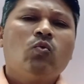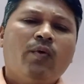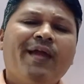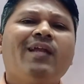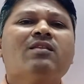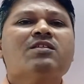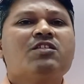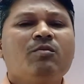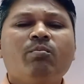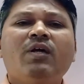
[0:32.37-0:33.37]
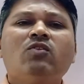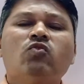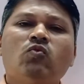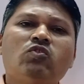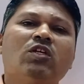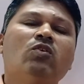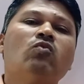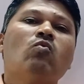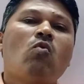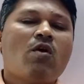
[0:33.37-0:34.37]
to get the simple solution,
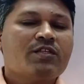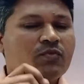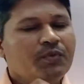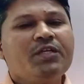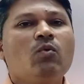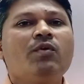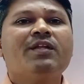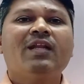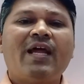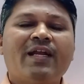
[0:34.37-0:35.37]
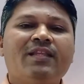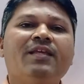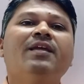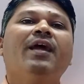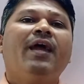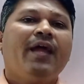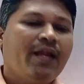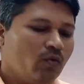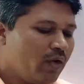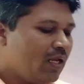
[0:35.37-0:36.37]
to watch video till at the
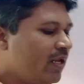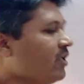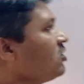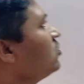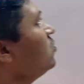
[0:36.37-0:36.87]
end. Okay, let's